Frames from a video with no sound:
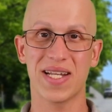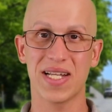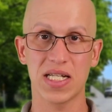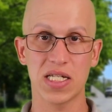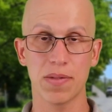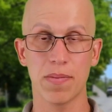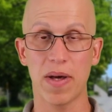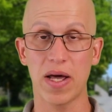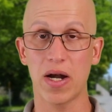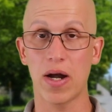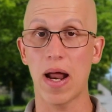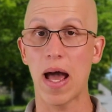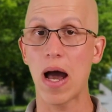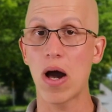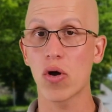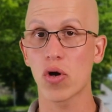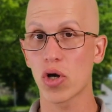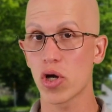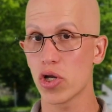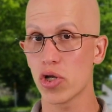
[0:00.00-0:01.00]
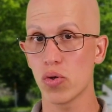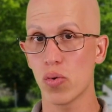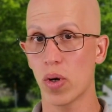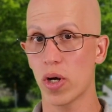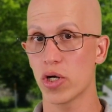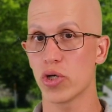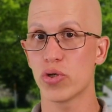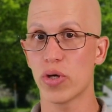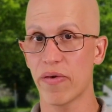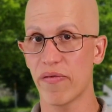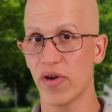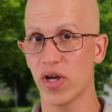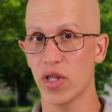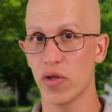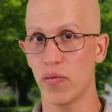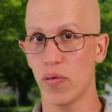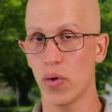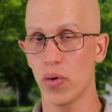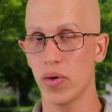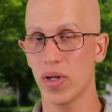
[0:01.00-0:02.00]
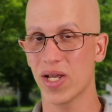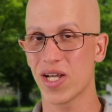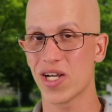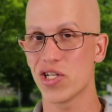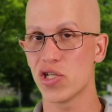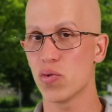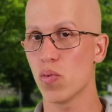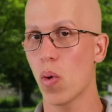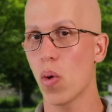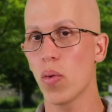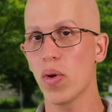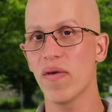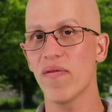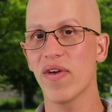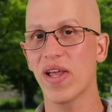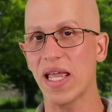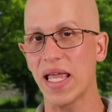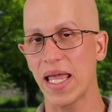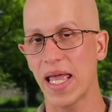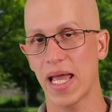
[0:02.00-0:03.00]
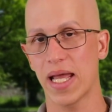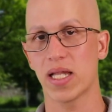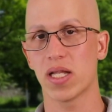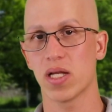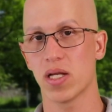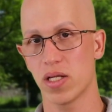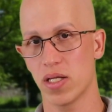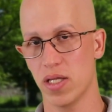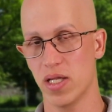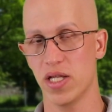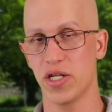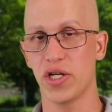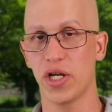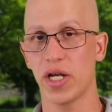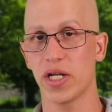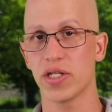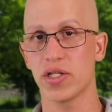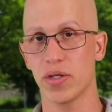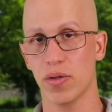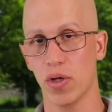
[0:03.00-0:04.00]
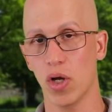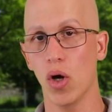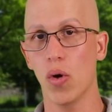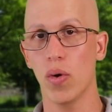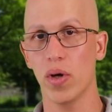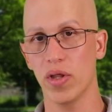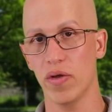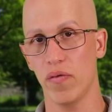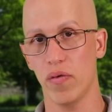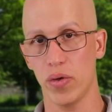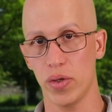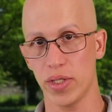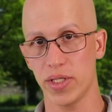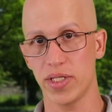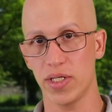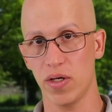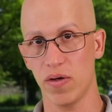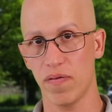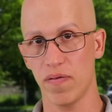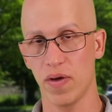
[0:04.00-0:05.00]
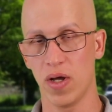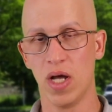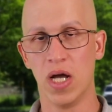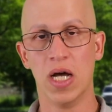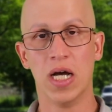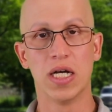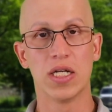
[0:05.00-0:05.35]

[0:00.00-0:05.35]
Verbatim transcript: it doesn't matter how good you are driving on the road, because you won't even get the chance to go on the road itself.